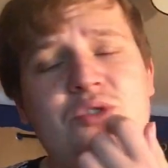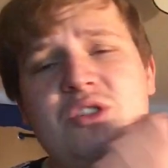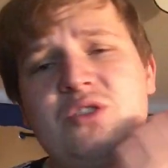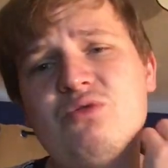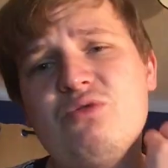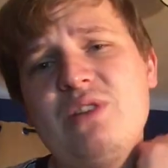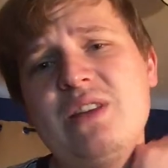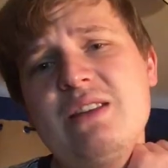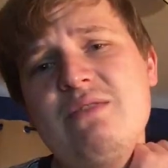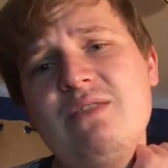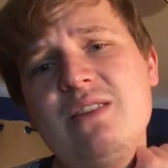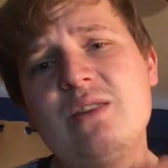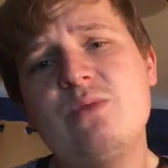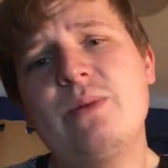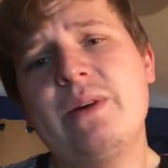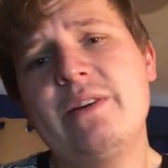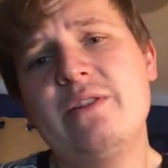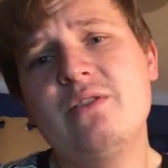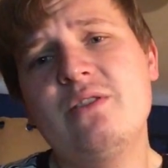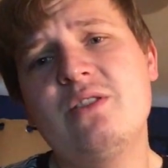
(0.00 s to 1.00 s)
is really, really
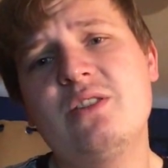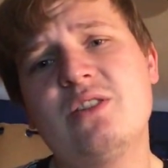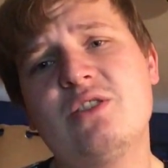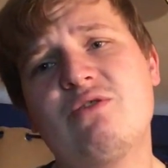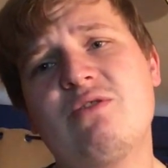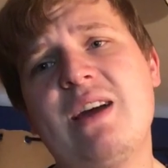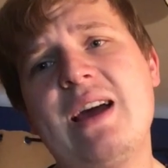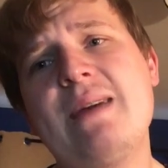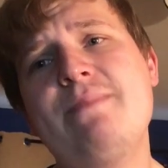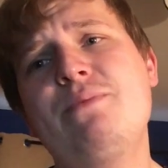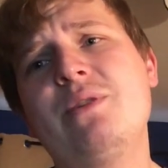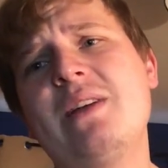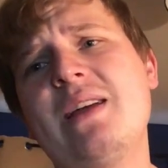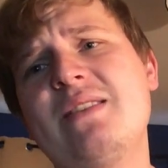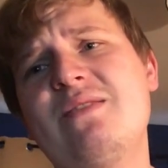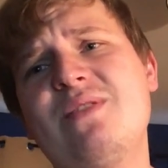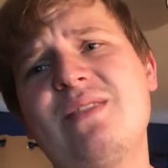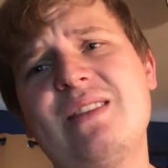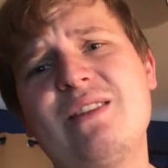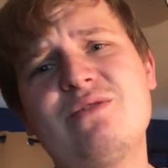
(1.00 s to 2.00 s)
weird to describe,
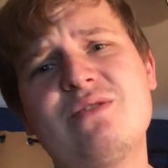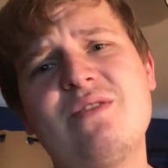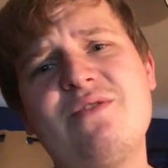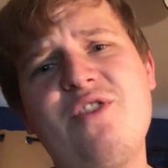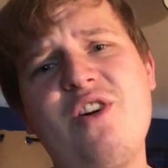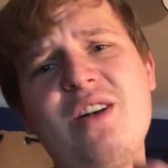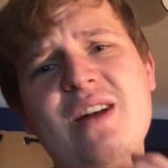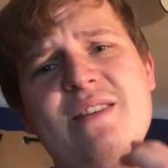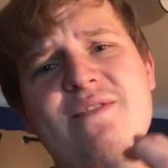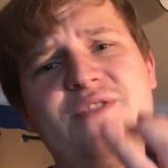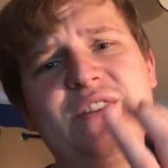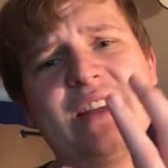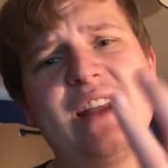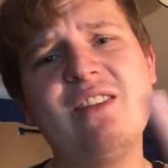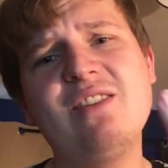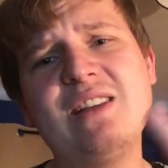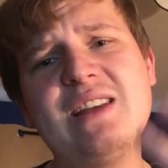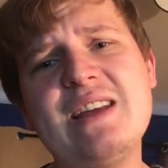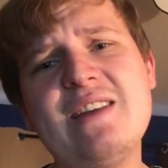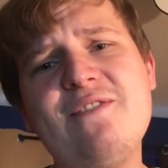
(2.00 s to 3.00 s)
but there's a very
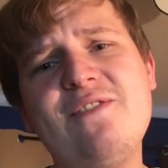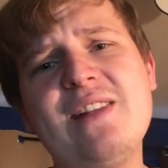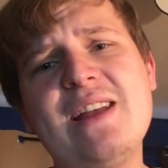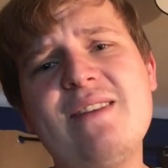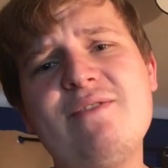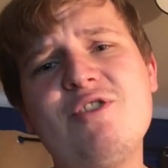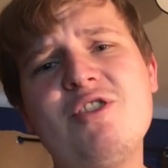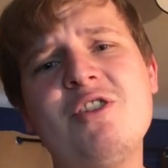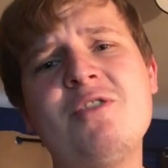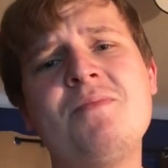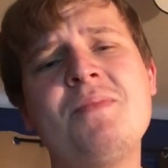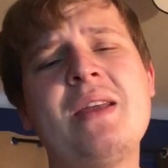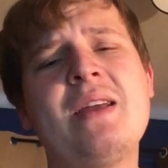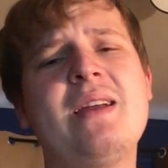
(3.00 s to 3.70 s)
vanilla-y flavour.